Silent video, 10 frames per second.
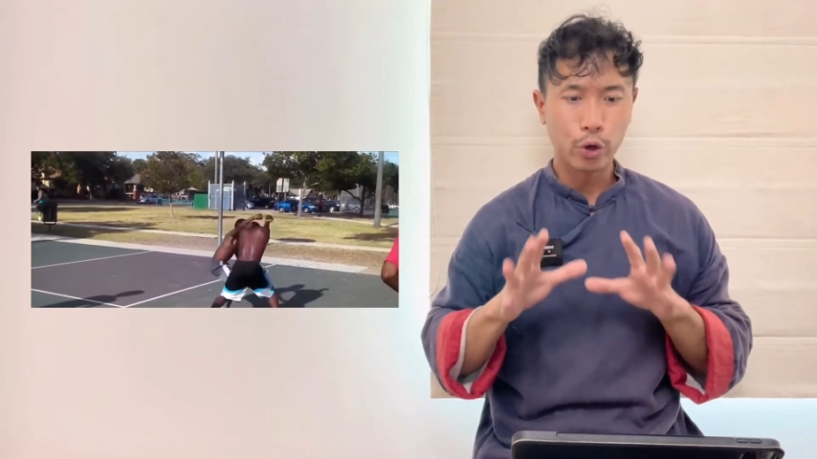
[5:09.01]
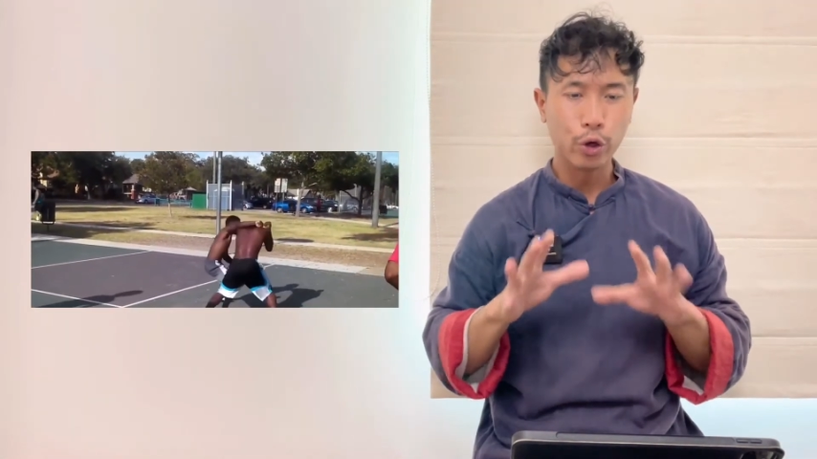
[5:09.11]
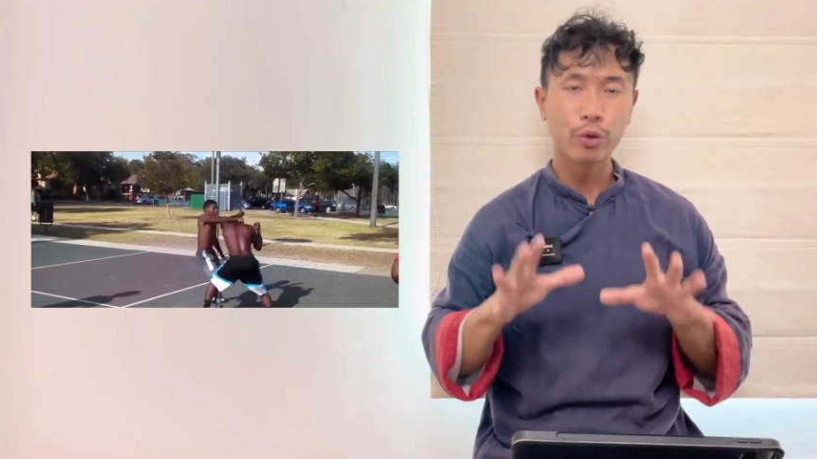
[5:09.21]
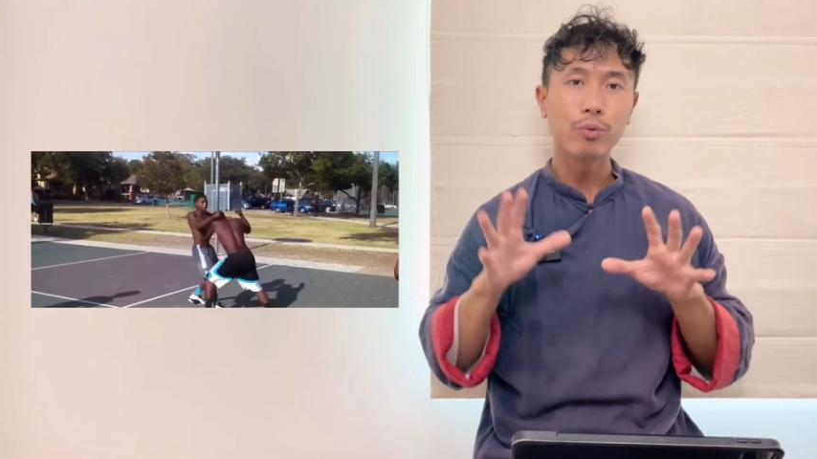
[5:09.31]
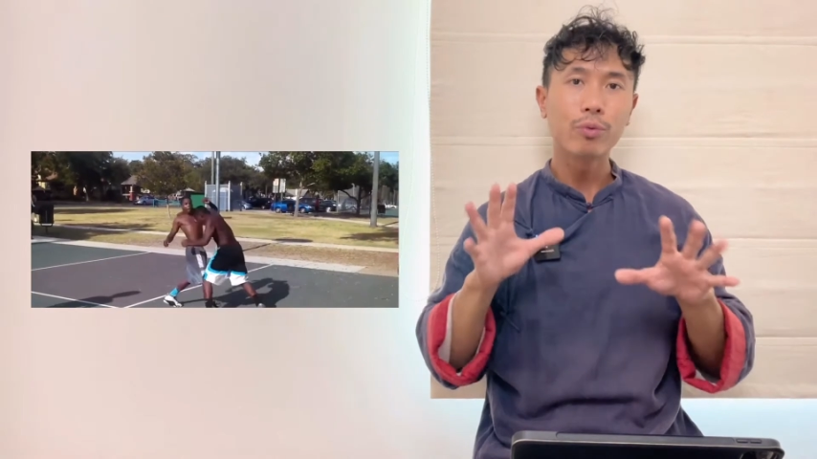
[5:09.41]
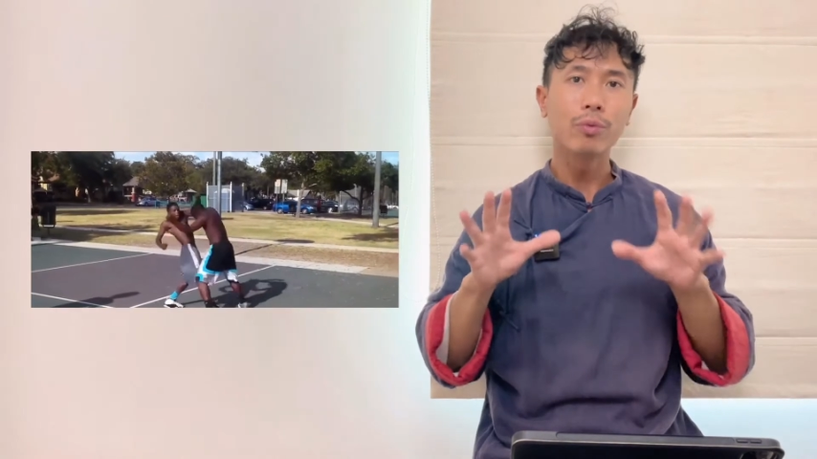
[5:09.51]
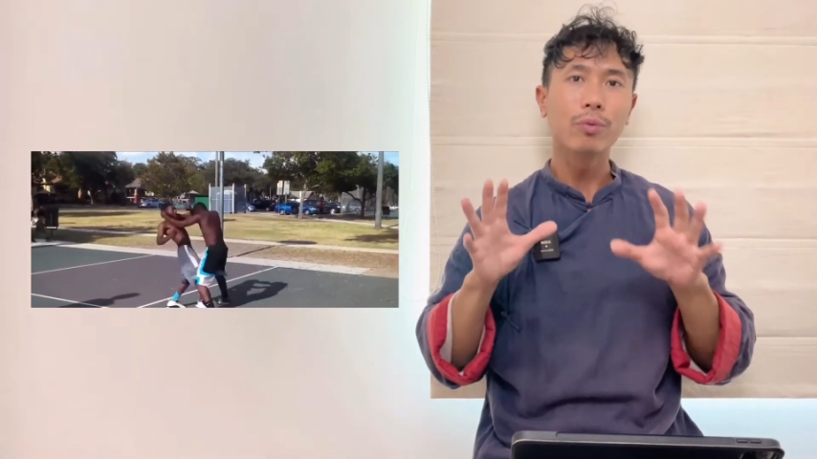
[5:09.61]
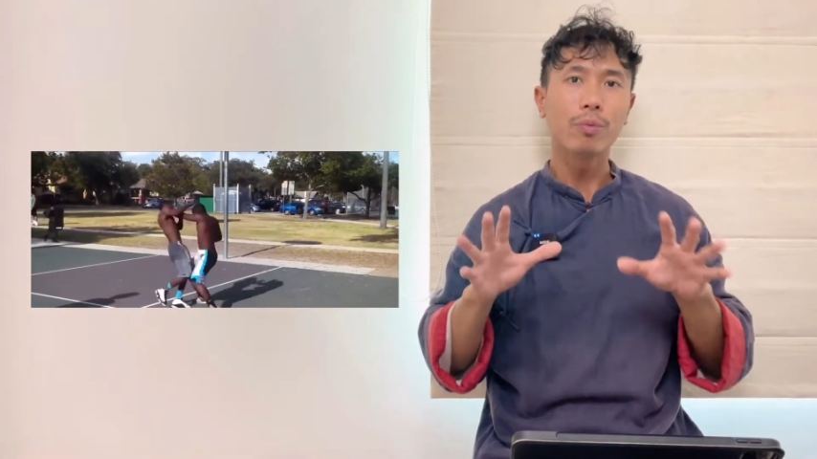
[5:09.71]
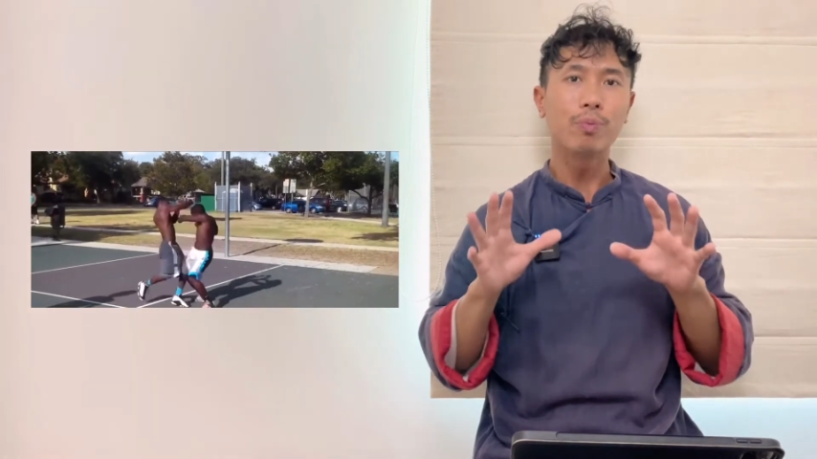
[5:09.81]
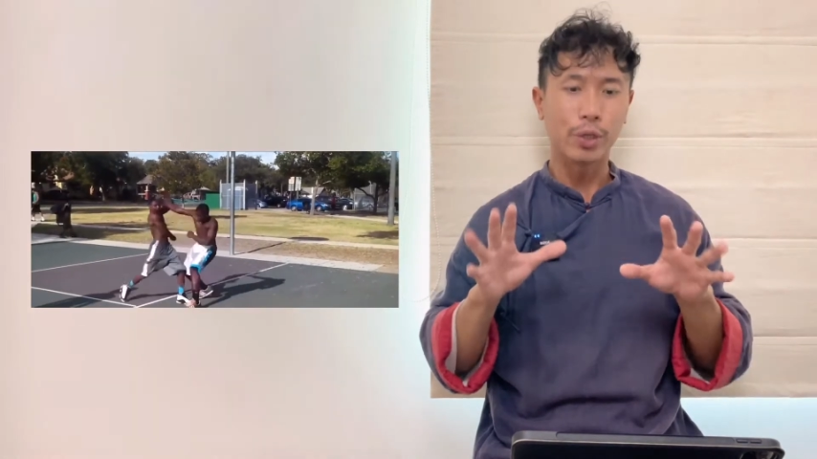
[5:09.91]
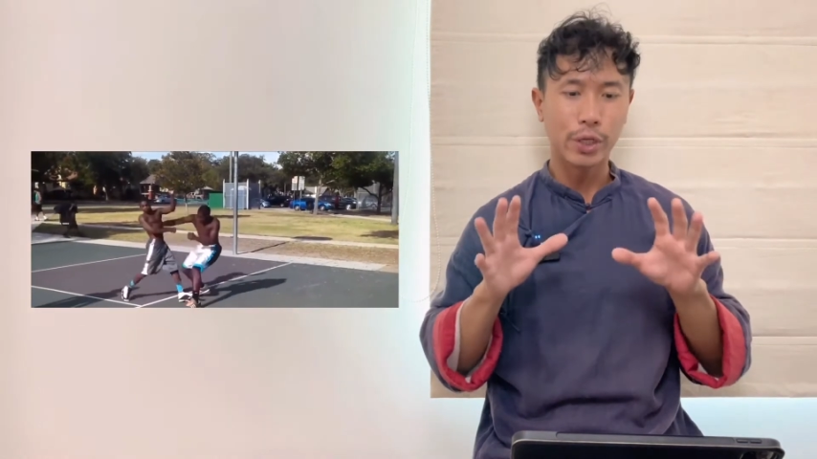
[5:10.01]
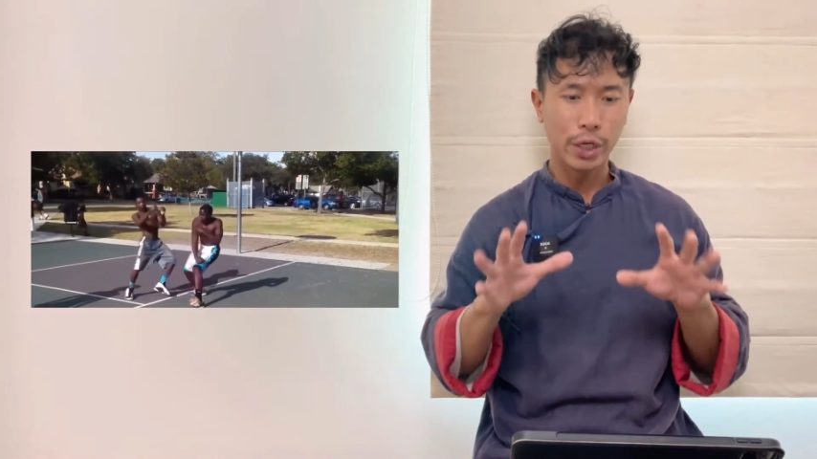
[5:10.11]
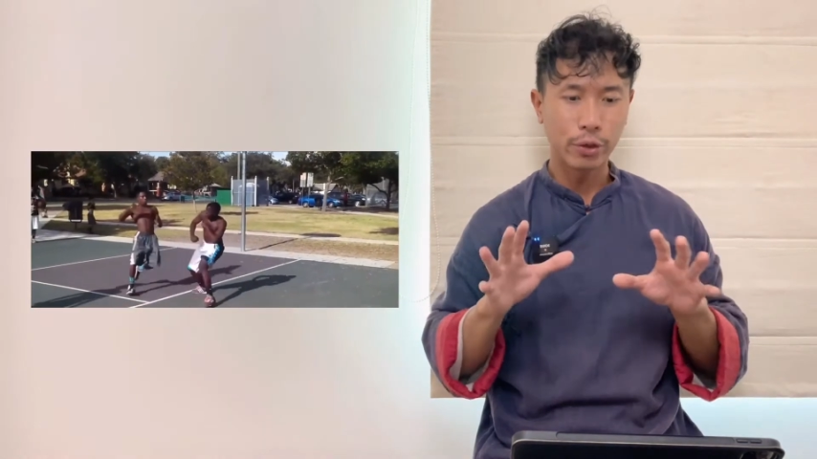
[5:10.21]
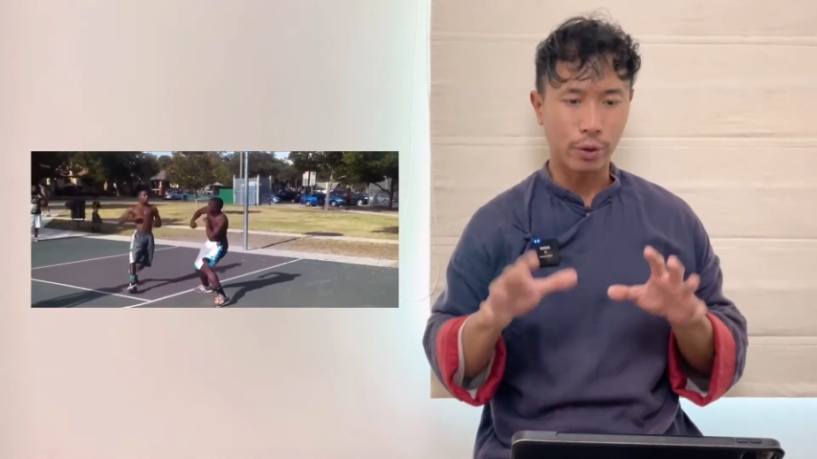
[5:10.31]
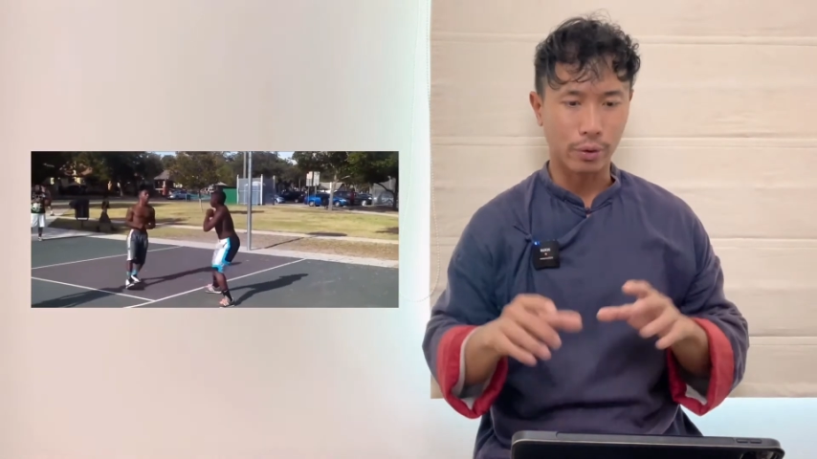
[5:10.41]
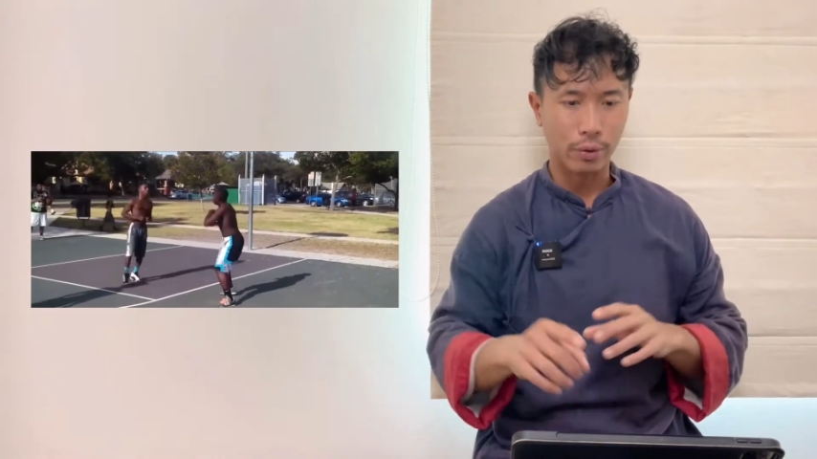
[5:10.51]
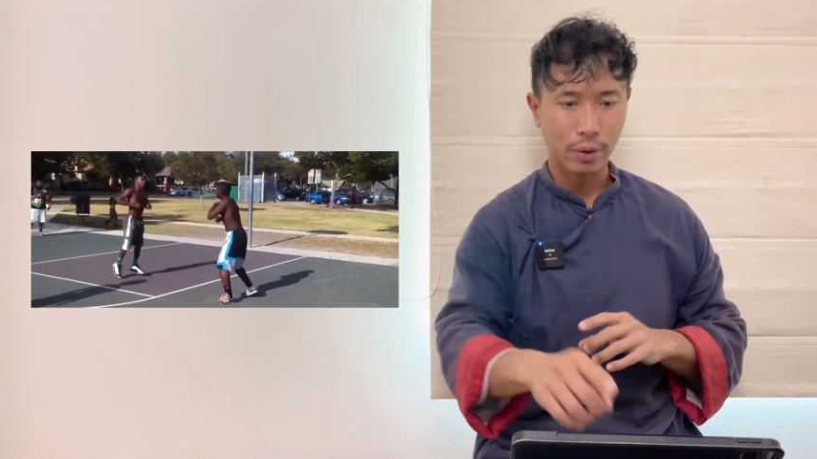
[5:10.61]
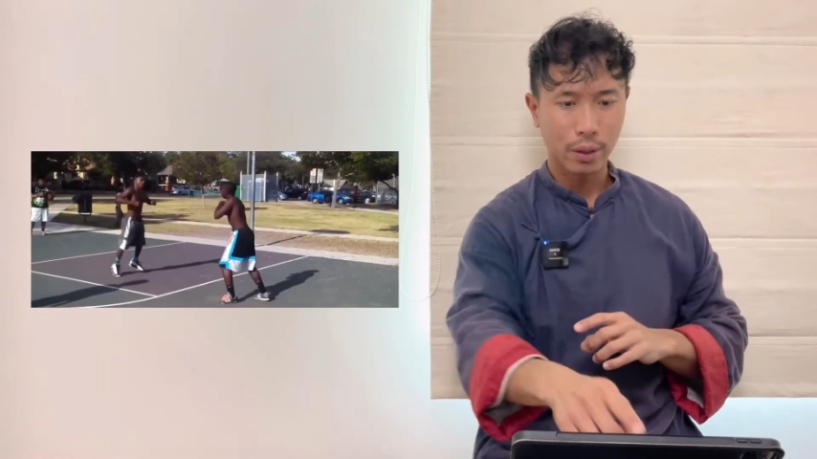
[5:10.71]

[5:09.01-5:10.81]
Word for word: good position.